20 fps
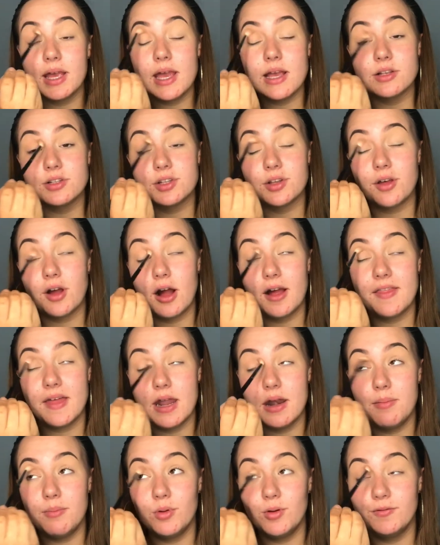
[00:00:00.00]
yeah, so I
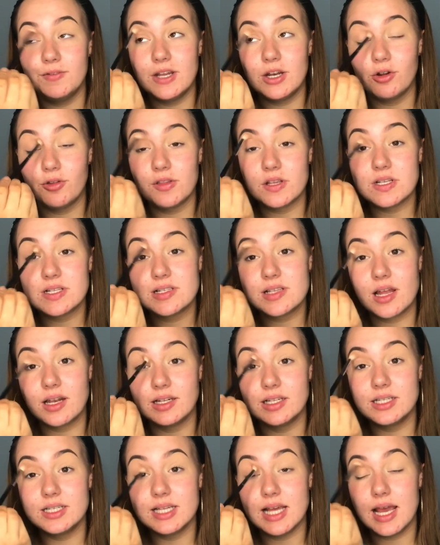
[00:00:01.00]
then moved in on the
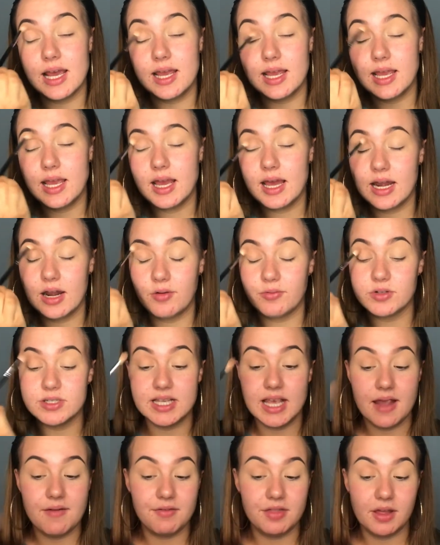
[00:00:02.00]
Sunday, and
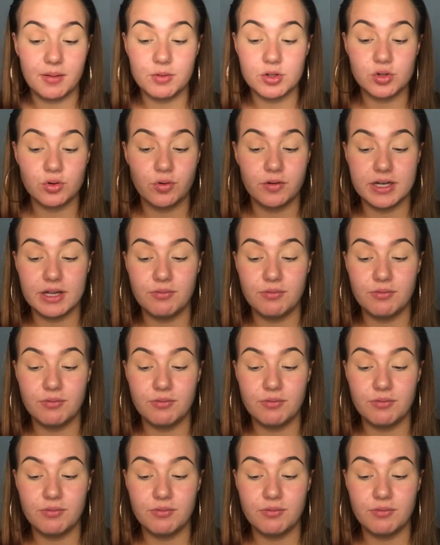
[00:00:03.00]
obviously everything was already